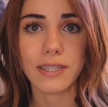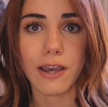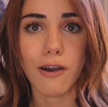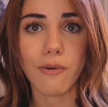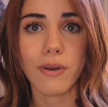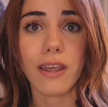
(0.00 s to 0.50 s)

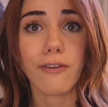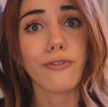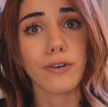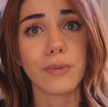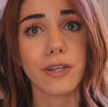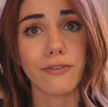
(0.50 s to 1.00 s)
down and
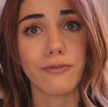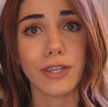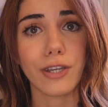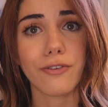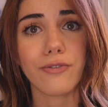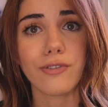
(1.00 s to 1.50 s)
filming a
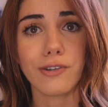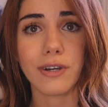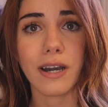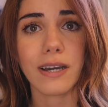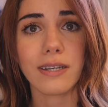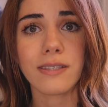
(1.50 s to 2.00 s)
video for you
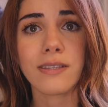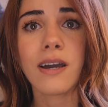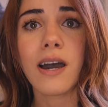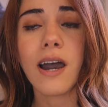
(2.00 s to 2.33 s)
guys.